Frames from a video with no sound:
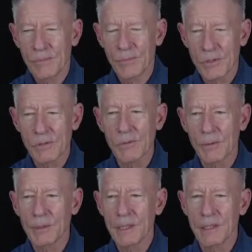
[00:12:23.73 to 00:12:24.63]

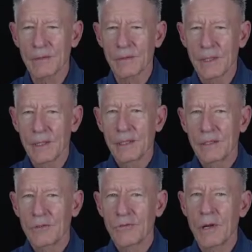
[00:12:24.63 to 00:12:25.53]
presumably to
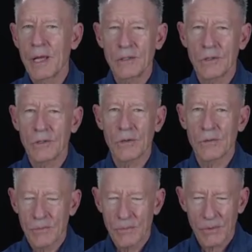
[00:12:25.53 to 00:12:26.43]
train your
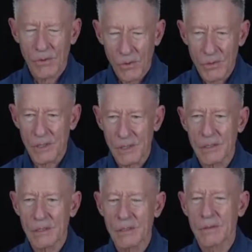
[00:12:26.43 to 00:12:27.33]

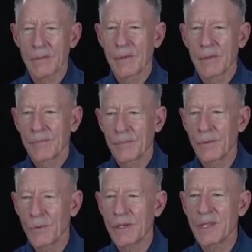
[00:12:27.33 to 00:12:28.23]
horses,
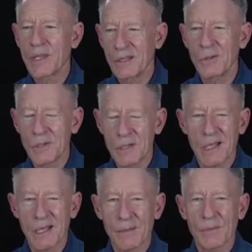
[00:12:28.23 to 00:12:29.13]
but what they do is
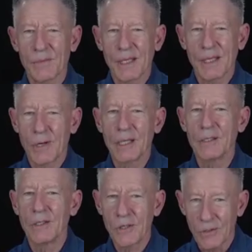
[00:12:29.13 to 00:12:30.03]
they train
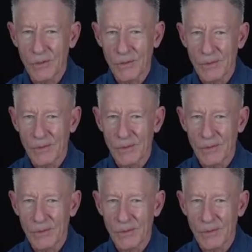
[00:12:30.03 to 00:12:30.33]
you